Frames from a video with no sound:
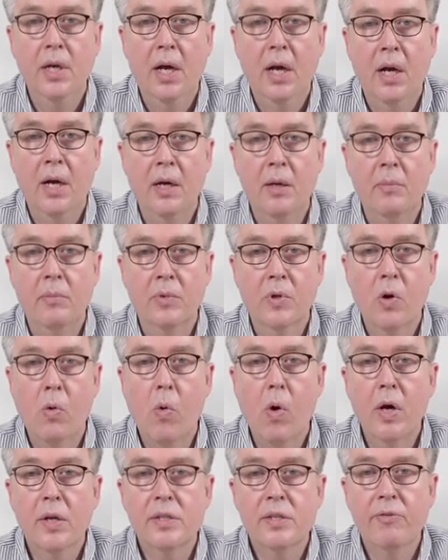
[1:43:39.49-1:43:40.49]
um,
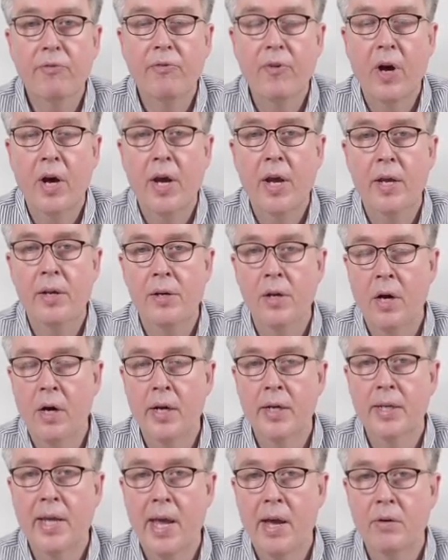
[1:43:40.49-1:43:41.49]
quantify
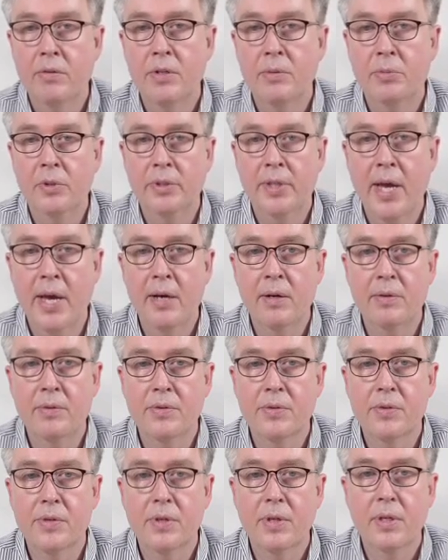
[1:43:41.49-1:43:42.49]
non-countable
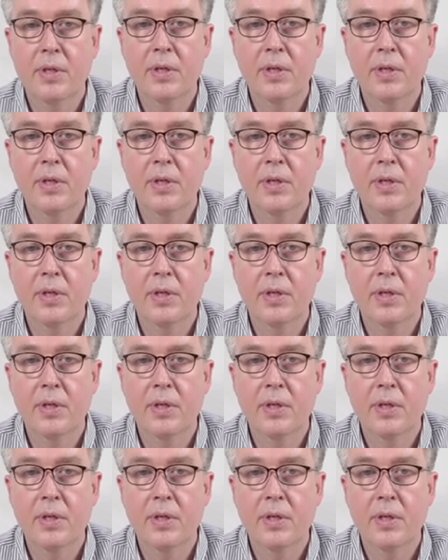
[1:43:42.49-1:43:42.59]
nouns.